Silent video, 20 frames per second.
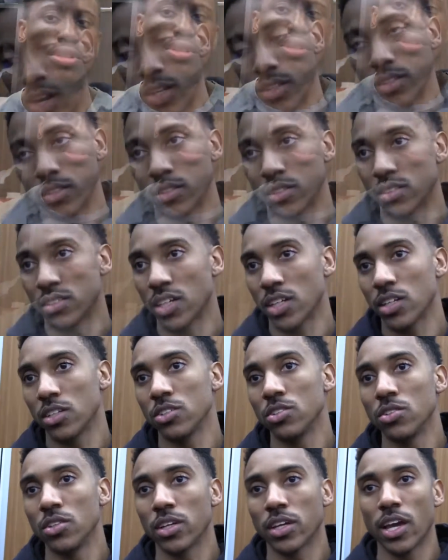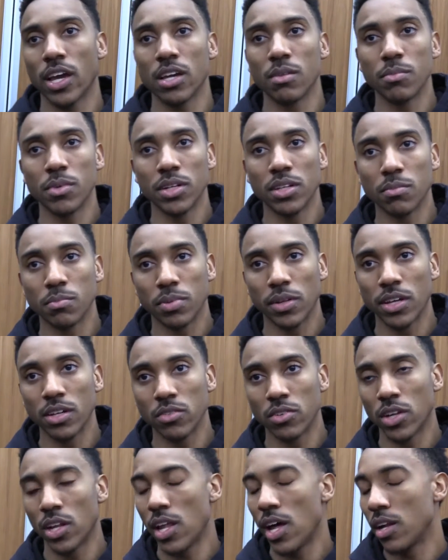I think the second unit came in and
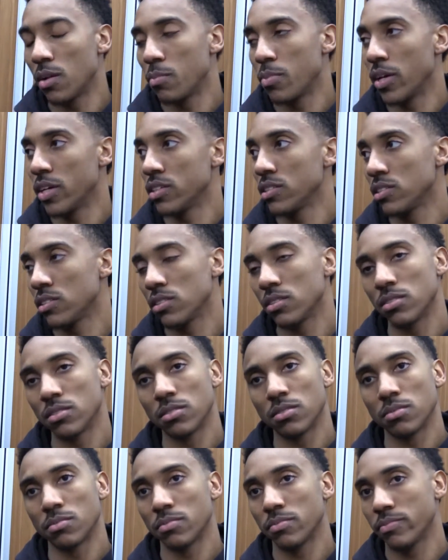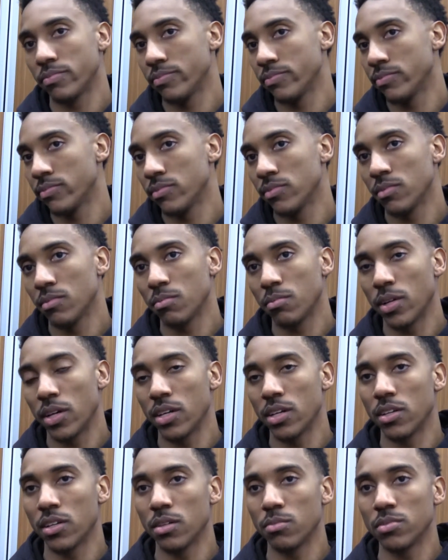played with a lot of pace.
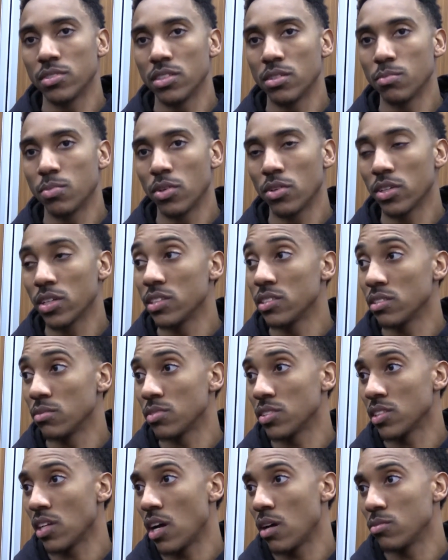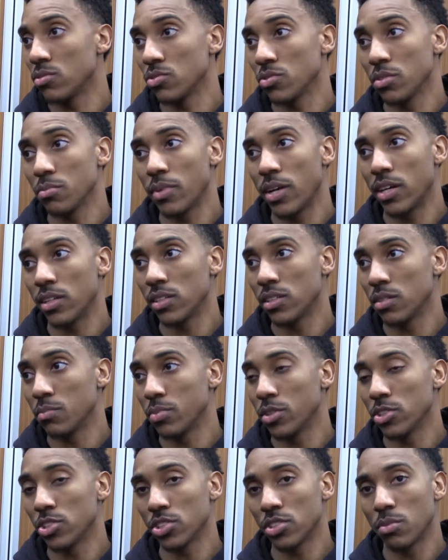Playing up tempo, getting some stops, rebounding,
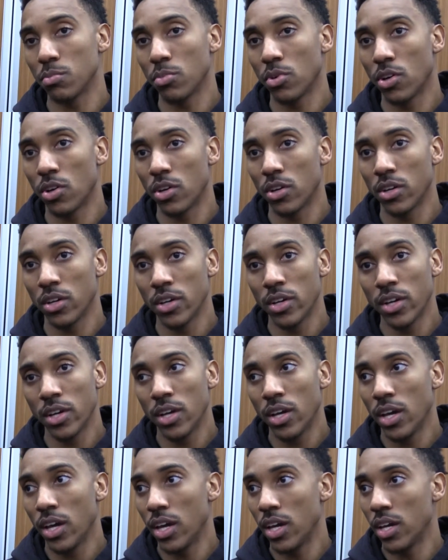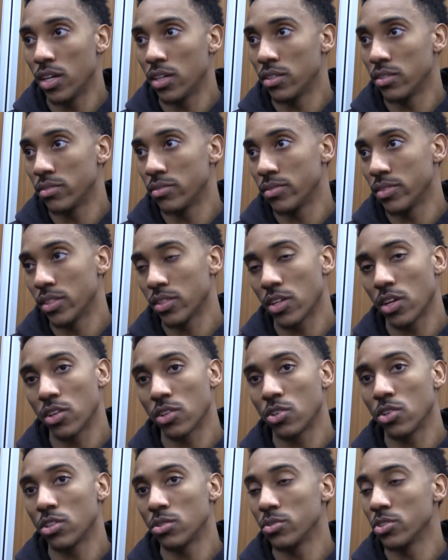and pushing the ball. And in the
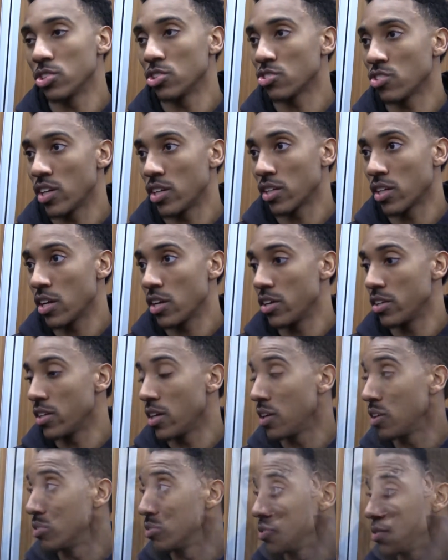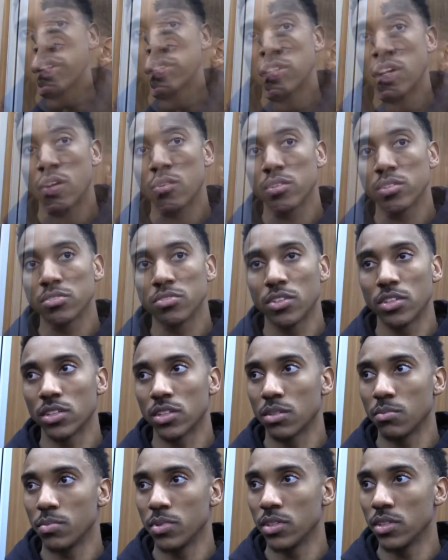third quarter, we just tried to carry that over. It's always fun
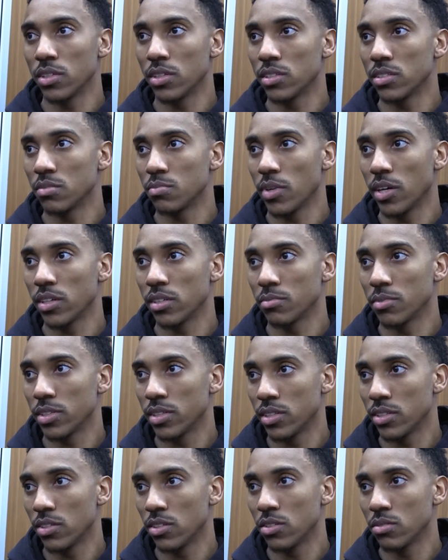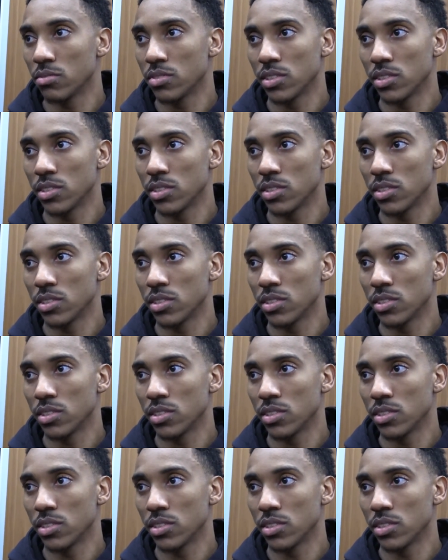to compete against Mike, man. I know him